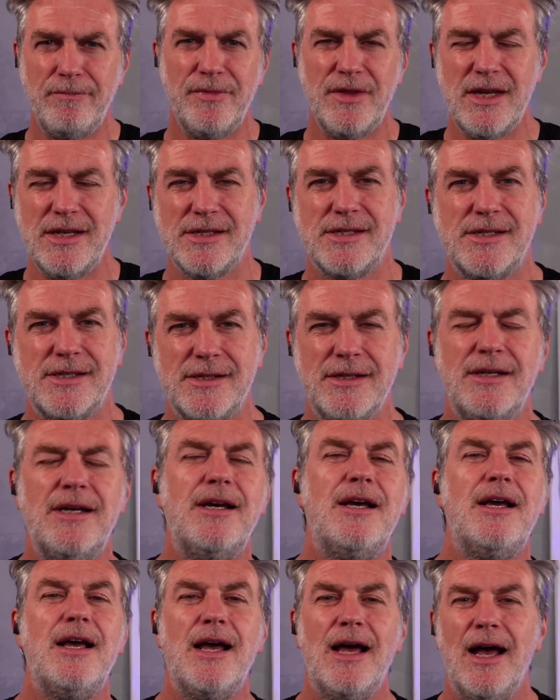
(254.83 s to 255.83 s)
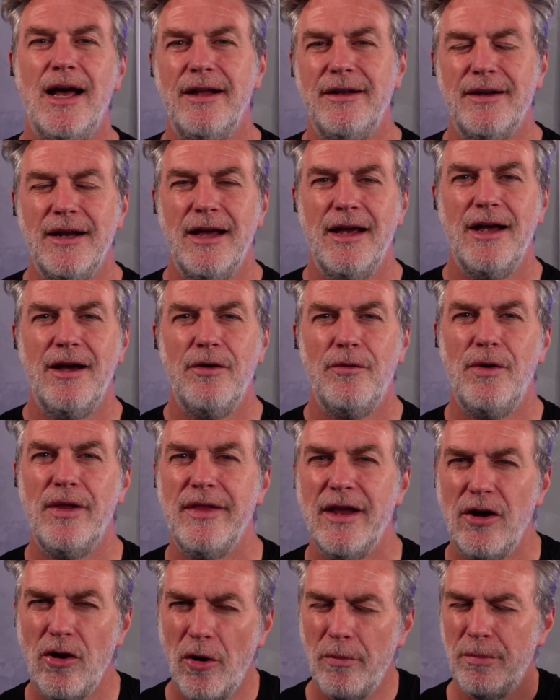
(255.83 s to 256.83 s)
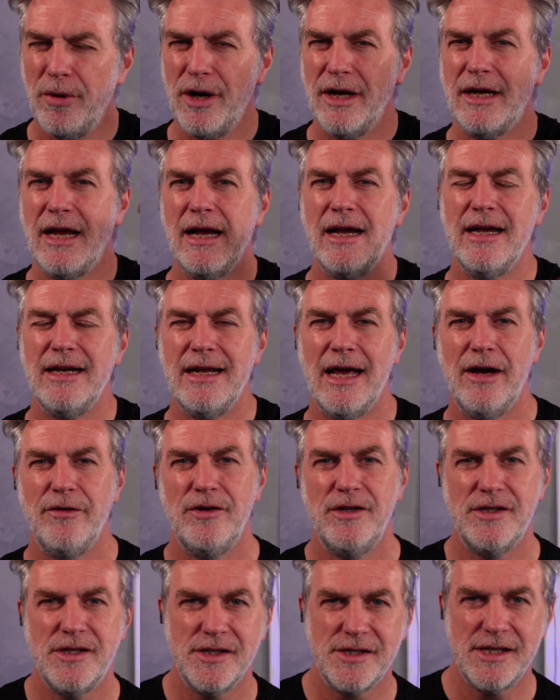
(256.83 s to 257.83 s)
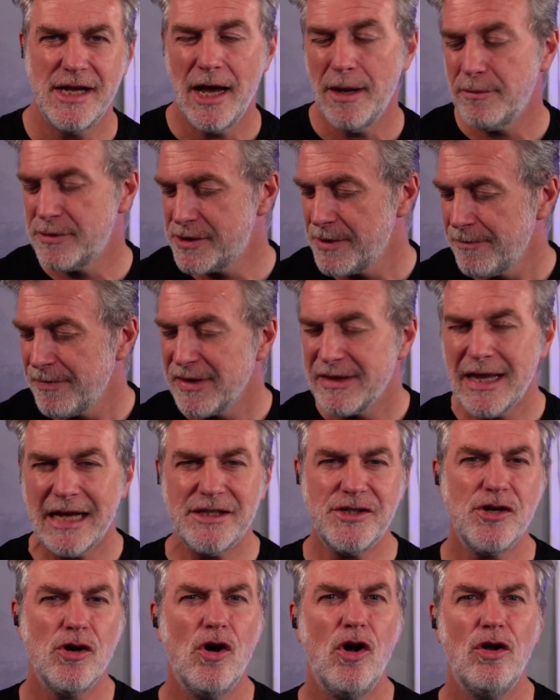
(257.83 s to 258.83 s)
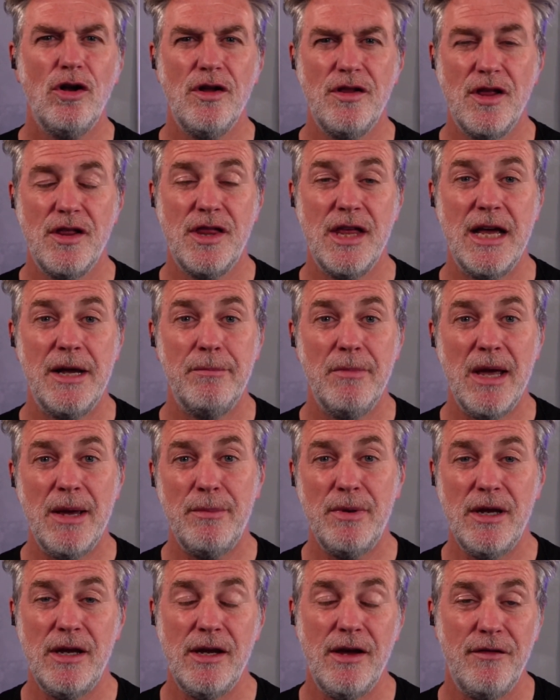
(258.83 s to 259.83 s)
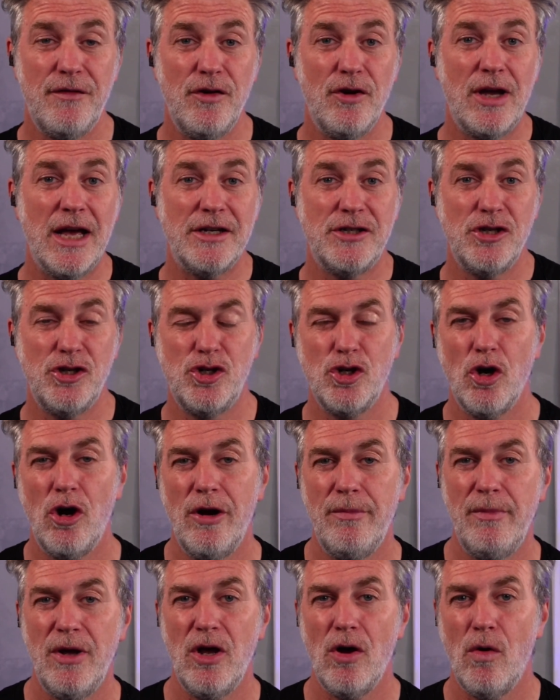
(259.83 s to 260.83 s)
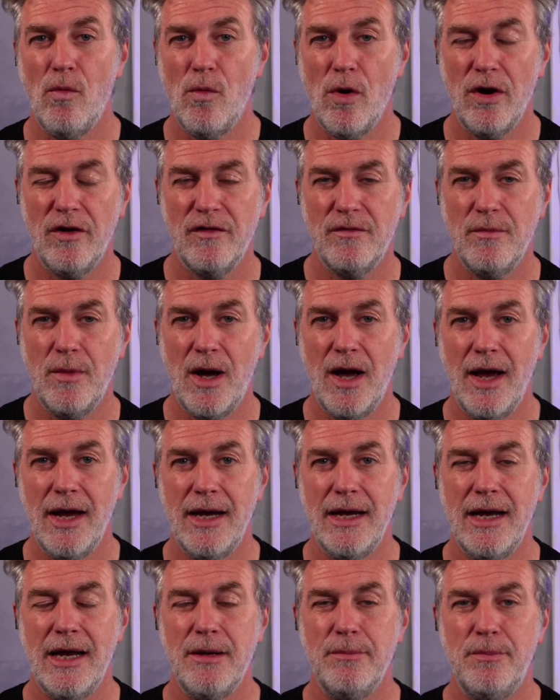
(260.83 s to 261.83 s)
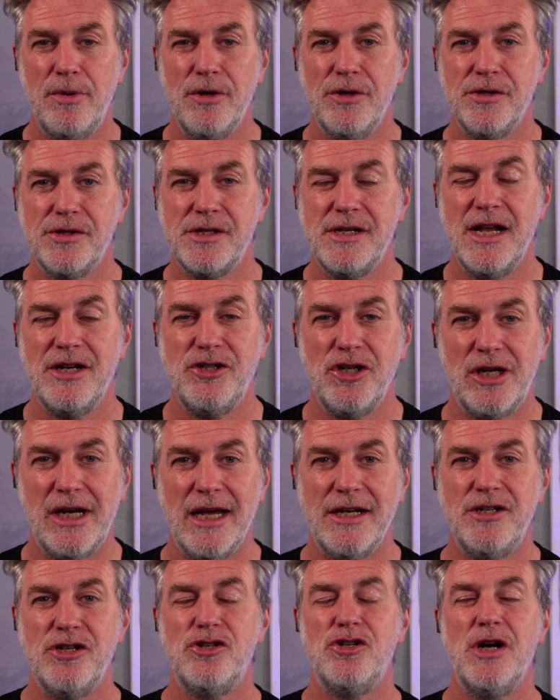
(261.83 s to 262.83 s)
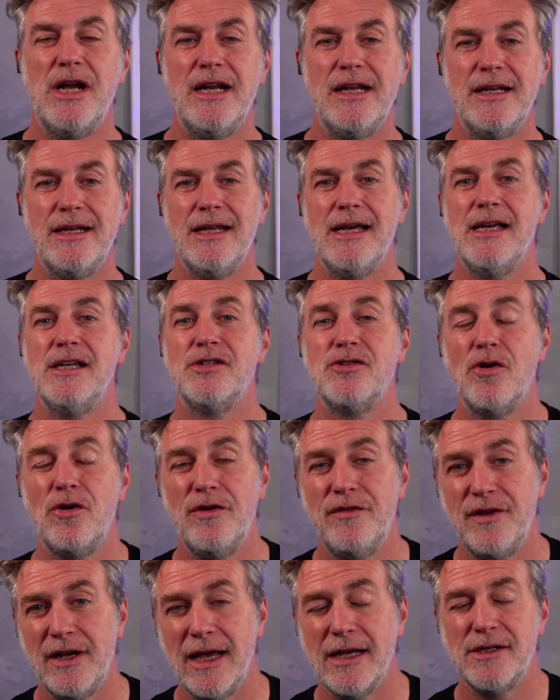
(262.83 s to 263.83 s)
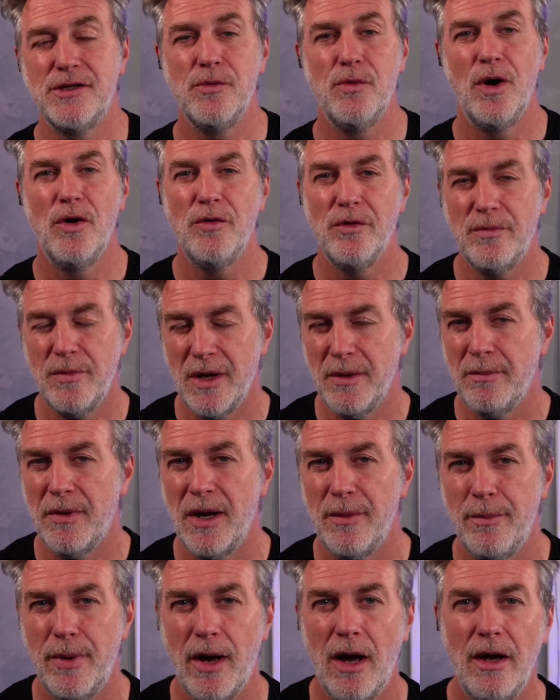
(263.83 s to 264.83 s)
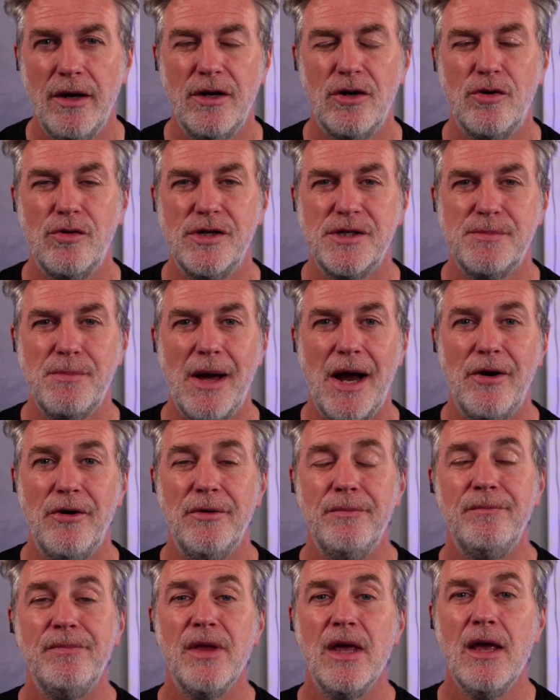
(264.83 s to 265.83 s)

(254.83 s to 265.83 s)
this. And when they're not breaking it down into steps. That's a whole other thing. Maybe if you get to join me on one of my in-person educator training days, or if you get to work with me and my partner, Chris Barron,